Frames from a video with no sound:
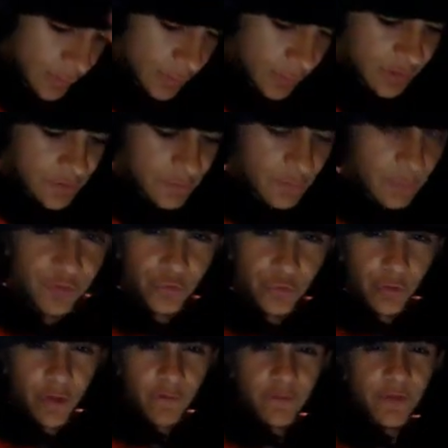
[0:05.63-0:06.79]
Today I'm going to be
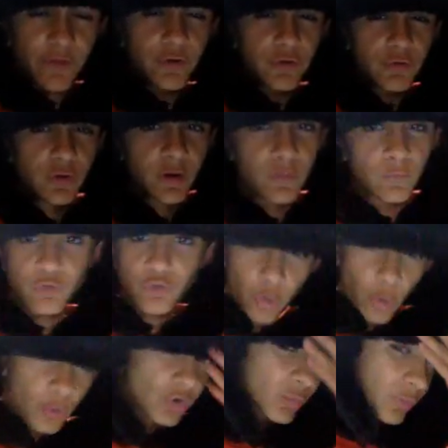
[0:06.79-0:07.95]
showing off the new
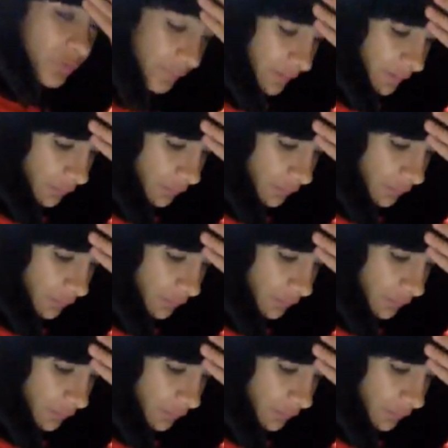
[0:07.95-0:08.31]
Joker movie